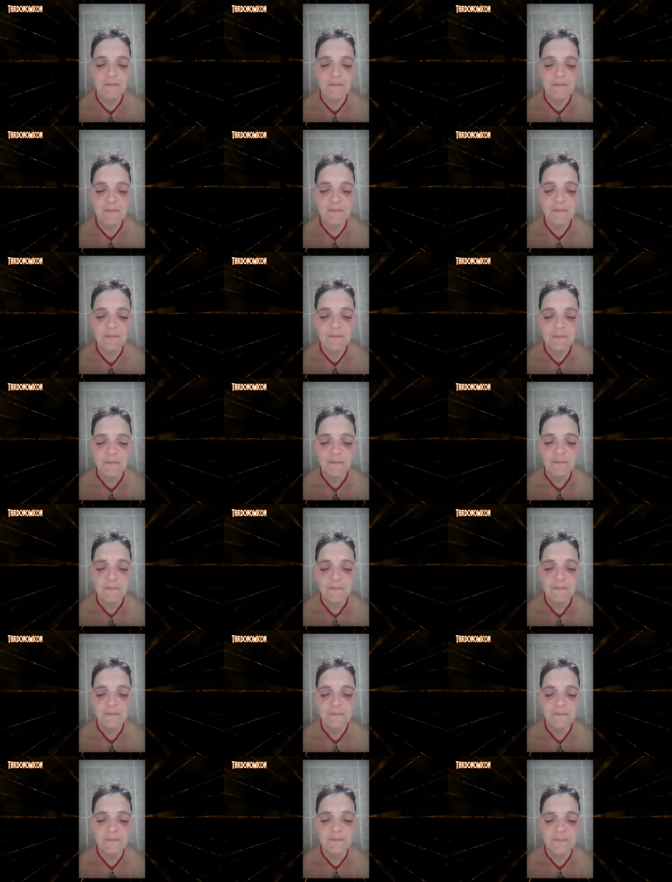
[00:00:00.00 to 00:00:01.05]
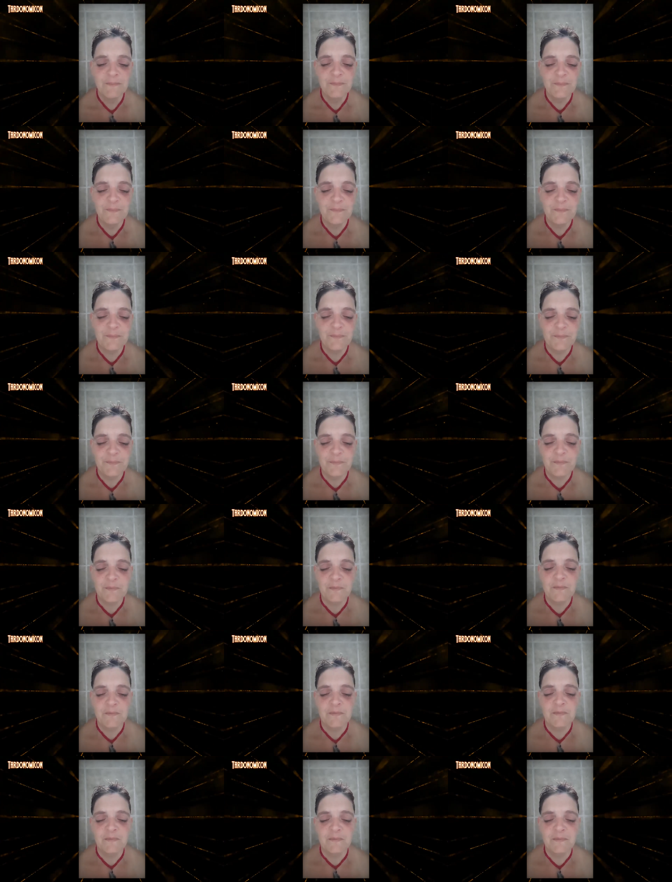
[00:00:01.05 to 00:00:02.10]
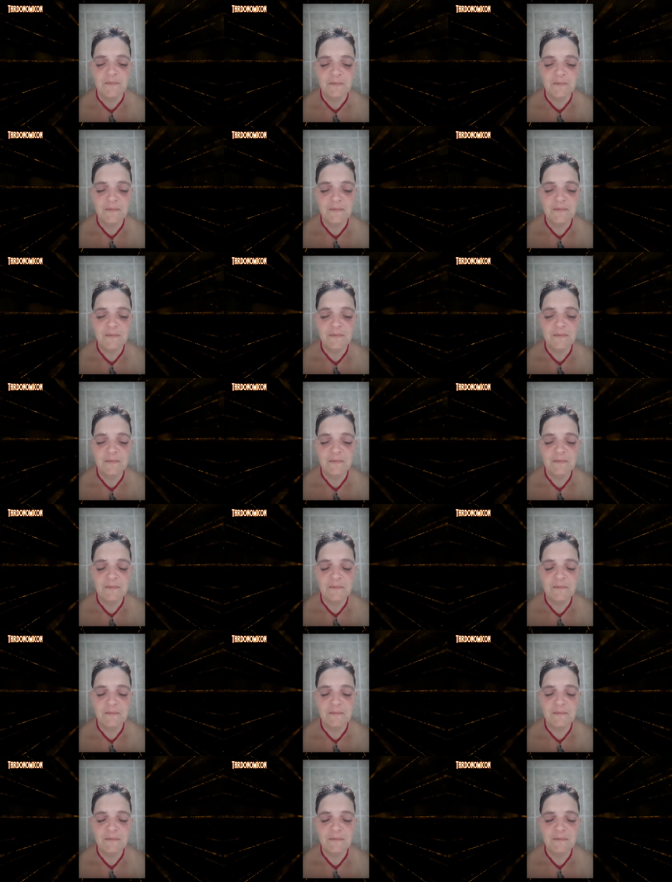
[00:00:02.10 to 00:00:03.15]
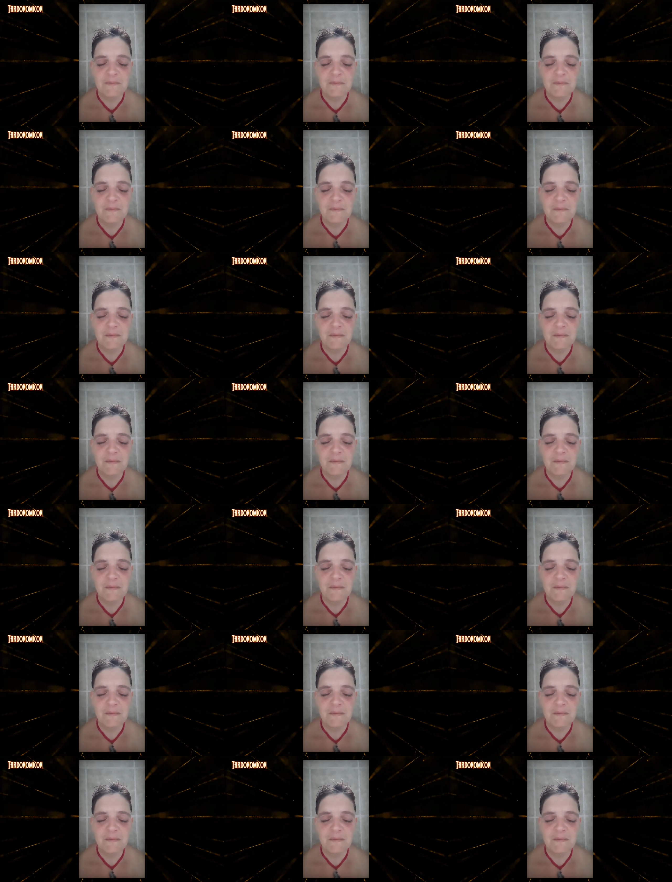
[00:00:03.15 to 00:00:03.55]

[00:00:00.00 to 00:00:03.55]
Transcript: (silence)